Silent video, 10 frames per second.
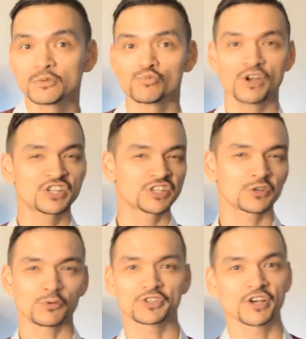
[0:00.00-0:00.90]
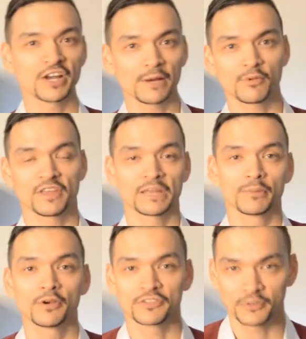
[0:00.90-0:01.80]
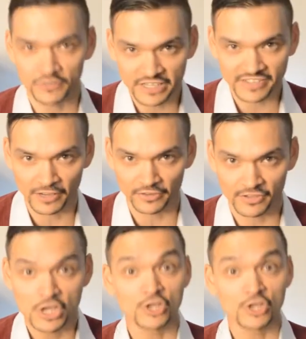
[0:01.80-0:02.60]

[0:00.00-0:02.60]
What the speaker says: register or sign up with any personal details.